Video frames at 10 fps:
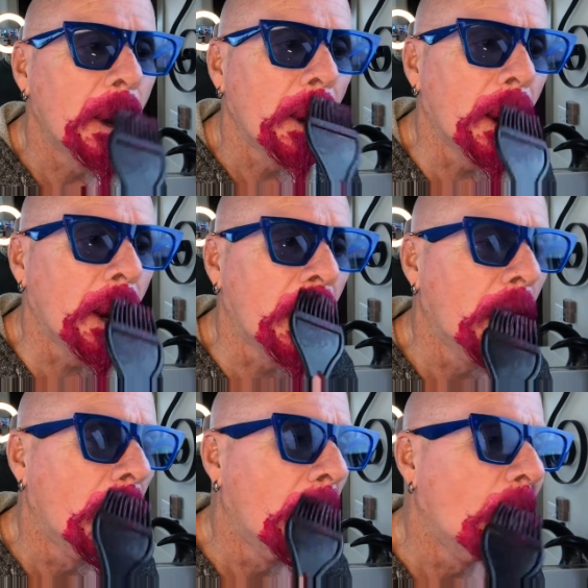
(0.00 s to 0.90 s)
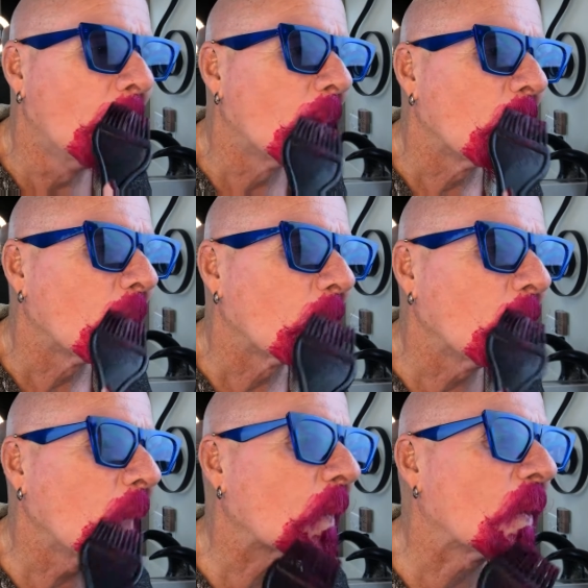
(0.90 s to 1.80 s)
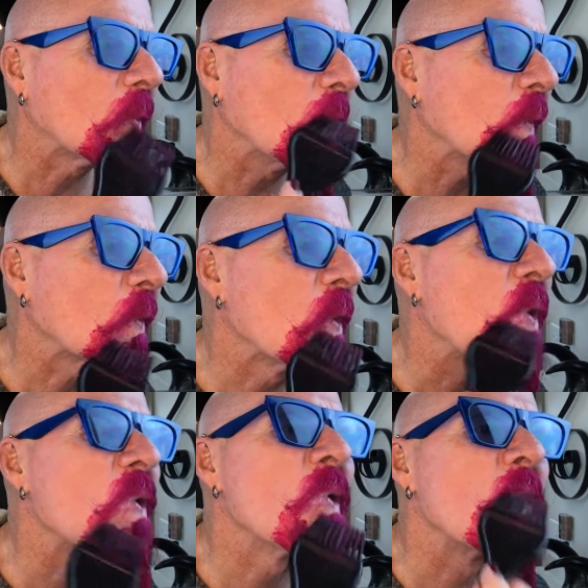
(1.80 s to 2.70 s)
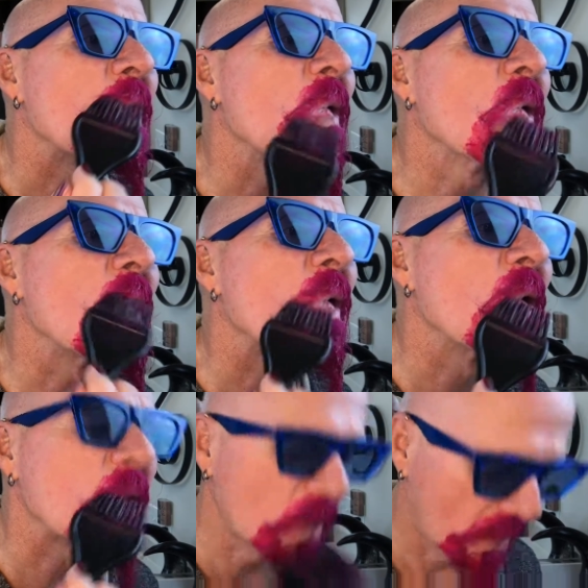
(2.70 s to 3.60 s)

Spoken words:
Oh, look at that. Oh